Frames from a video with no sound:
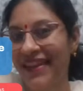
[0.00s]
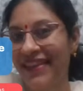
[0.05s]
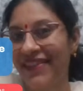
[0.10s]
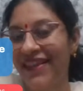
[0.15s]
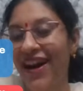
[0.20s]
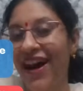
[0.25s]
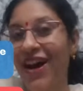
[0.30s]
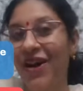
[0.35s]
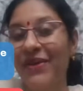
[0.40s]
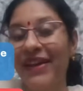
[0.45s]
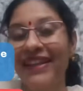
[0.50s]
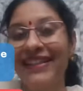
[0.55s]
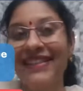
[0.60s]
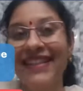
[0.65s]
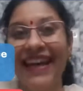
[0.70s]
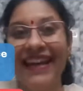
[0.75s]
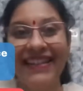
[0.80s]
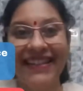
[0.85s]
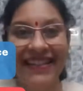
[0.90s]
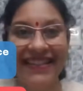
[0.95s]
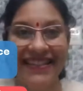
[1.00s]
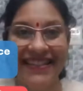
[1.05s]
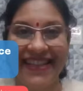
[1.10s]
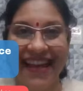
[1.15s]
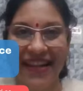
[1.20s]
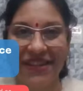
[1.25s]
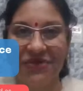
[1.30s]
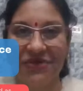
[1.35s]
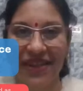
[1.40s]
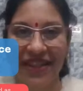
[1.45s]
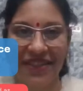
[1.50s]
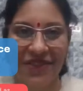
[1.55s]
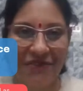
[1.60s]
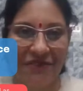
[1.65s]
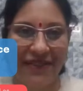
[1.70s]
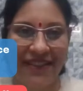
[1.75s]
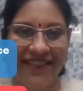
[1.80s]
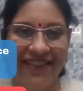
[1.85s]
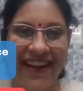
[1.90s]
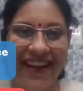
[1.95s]
Now, how exciting is that going to
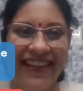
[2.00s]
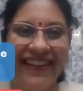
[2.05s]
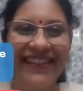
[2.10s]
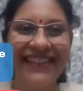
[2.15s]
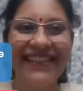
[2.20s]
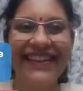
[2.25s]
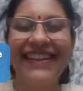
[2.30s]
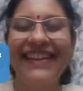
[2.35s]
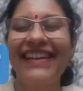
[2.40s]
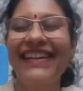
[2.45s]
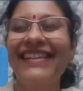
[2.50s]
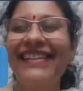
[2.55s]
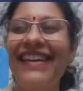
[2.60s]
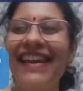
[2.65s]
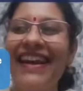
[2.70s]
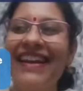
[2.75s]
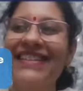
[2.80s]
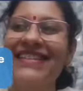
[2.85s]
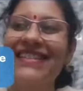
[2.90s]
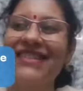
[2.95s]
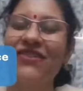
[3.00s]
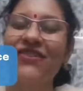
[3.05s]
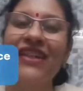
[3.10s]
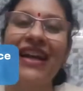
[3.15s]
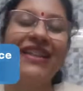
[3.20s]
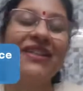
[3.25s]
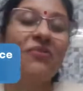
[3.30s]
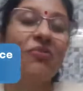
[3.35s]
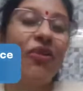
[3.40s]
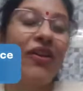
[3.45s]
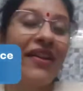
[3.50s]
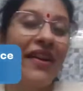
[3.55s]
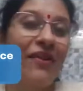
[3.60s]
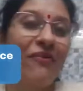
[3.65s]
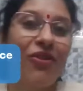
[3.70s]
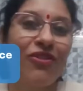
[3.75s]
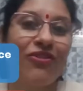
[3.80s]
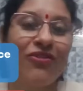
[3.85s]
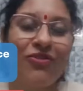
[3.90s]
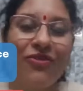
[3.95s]
be, right? Yes, so that's what I
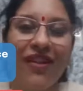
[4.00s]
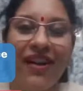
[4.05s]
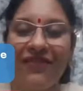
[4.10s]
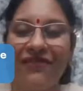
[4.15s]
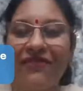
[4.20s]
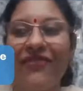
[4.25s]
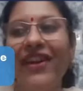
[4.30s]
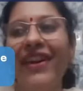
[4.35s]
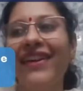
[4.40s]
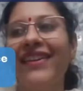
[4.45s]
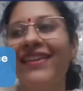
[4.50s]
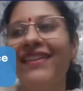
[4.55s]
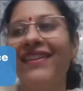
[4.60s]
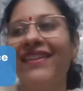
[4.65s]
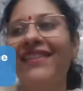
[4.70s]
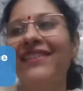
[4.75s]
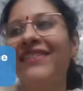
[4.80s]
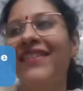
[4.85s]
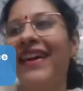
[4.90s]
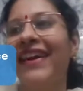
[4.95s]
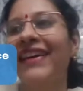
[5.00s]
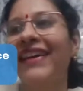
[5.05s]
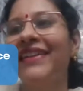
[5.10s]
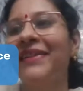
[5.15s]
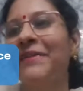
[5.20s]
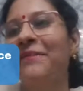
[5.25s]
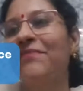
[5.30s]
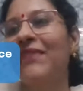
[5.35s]
want to convey here, right?